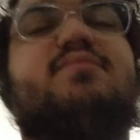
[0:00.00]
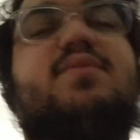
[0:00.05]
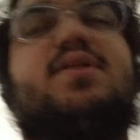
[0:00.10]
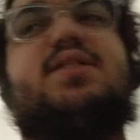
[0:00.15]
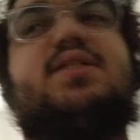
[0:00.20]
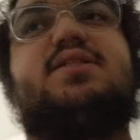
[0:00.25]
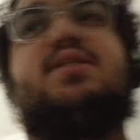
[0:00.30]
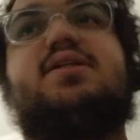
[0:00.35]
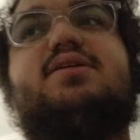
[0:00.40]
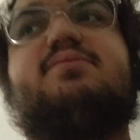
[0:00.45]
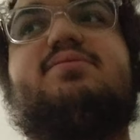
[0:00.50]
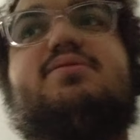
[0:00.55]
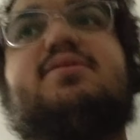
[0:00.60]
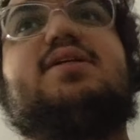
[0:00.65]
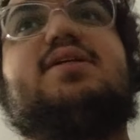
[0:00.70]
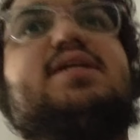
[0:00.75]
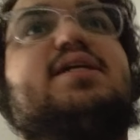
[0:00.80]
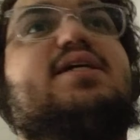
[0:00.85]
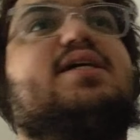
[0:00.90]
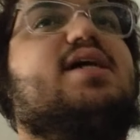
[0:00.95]
But still
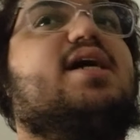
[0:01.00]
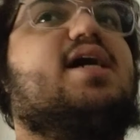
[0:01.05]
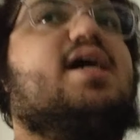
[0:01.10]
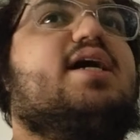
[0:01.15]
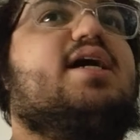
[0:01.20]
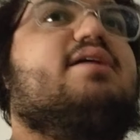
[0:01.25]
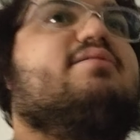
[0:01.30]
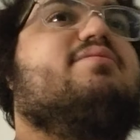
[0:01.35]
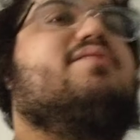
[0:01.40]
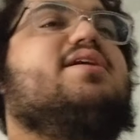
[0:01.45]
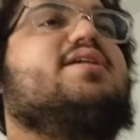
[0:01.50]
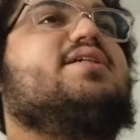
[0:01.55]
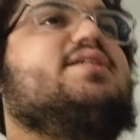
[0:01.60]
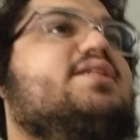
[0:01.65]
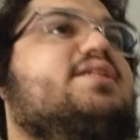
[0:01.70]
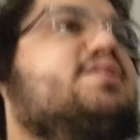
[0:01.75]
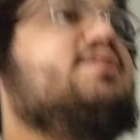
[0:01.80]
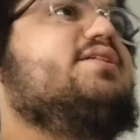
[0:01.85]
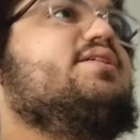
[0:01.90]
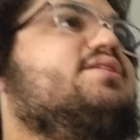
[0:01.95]
pretty hard because
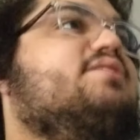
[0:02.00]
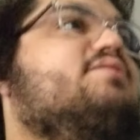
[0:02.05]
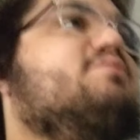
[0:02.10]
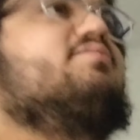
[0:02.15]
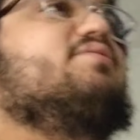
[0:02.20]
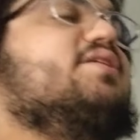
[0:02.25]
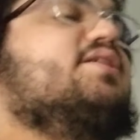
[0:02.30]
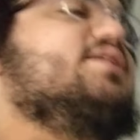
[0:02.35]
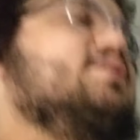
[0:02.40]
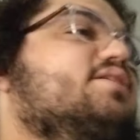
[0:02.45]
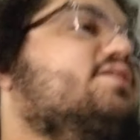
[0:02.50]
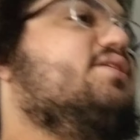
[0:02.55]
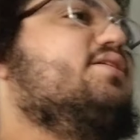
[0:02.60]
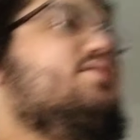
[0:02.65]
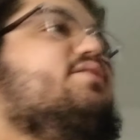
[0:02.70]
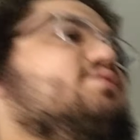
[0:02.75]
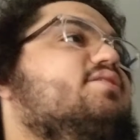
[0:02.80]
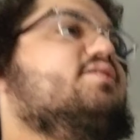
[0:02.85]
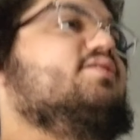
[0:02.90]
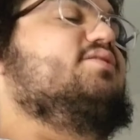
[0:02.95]
he
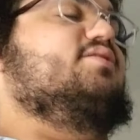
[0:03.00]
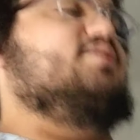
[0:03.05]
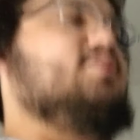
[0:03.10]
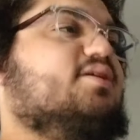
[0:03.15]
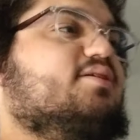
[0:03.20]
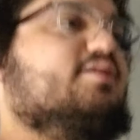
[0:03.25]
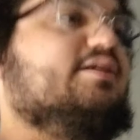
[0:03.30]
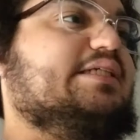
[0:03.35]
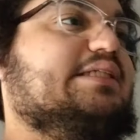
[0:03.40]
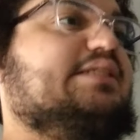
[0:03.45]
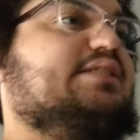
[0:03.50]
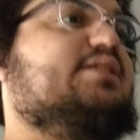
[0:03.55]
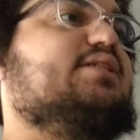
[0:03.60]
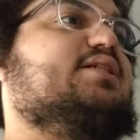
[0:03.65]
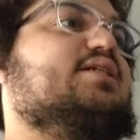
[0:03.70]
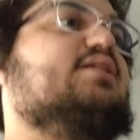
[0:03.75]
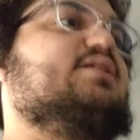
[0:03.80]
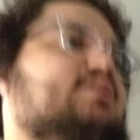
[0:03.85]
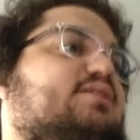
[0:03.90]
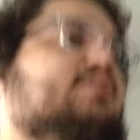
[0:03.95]
wasn't going
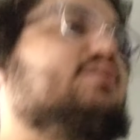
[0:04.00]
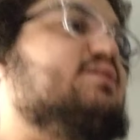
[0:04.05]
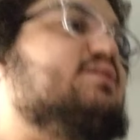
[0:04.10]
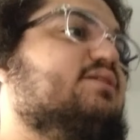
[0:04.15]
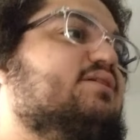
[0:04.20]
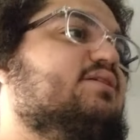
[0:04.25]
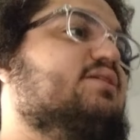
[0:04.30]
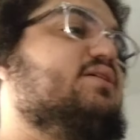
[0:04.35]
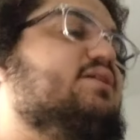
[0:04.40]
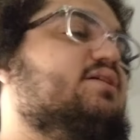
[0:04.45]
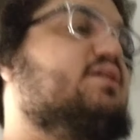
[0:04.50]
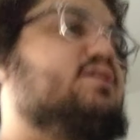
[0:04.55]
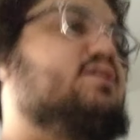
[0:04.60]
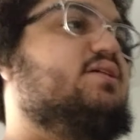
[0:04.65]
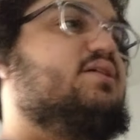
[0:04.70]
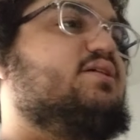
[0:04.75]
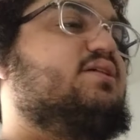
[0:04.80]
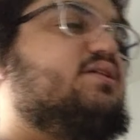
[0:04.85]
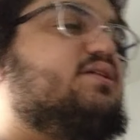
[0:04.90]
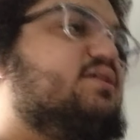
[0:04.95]
gentle.
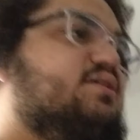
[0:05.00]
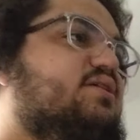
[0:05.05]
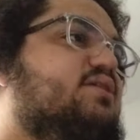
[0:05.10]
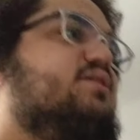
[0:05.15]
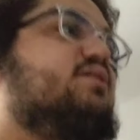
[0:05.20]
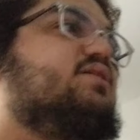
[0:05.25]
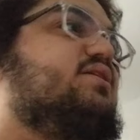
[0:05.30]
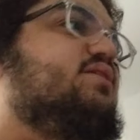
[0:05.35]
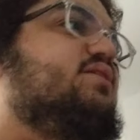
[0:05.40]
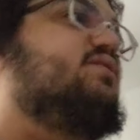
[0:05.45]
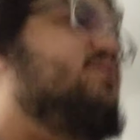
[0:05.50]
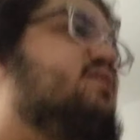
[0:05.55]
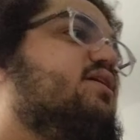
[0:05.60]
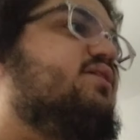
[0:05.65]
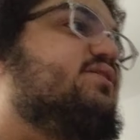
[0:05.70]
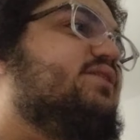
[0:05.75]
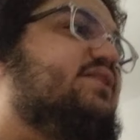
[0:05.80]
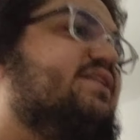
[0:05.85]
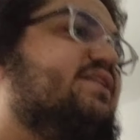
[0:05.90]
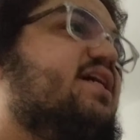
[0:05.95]
This
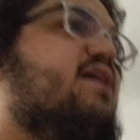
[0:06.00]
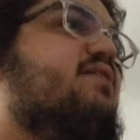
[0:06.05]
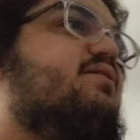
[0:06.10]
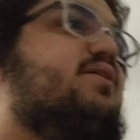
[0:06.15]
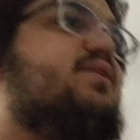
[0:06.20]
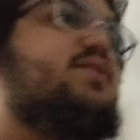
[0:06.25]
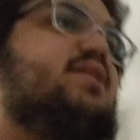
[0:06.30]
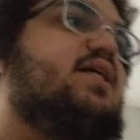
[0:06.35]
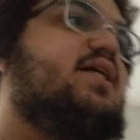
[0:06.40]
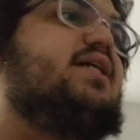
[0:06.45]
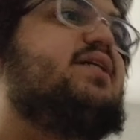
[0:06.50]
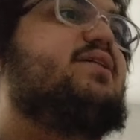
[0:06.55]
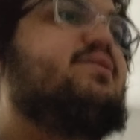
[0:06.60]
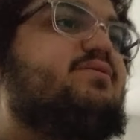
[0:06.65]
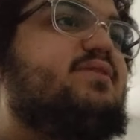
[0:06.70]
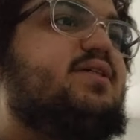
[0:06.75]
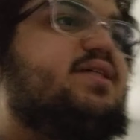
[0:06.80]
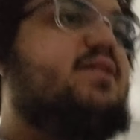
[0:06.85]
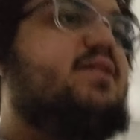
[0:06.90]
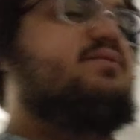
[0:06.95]
all
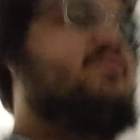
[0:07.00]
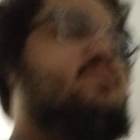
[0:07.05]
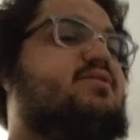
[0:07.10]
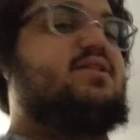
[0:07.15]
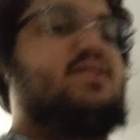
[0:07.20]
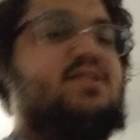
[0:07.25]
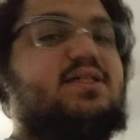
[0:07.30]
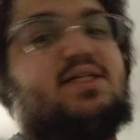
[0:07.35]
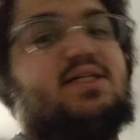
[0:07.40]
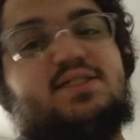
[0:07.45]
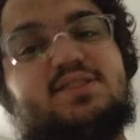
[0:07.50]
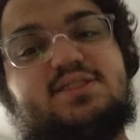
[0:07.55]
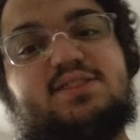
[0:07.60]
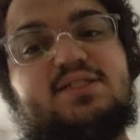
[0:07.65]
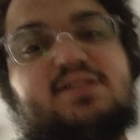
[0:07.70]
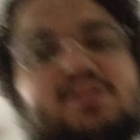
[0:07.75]
traumatized me because